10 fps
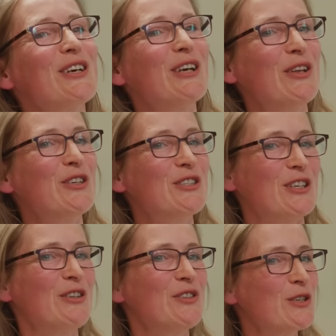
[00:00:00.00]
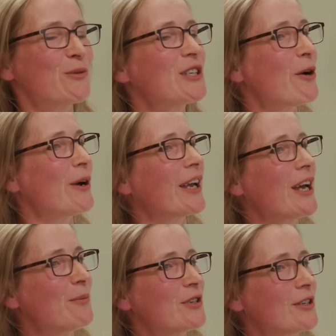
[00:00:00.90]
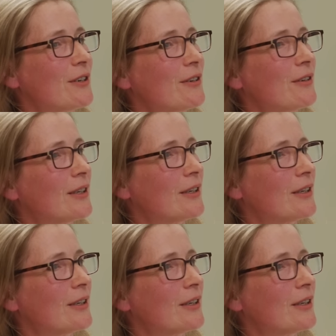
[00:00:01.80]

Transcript: and and this and this was how I came to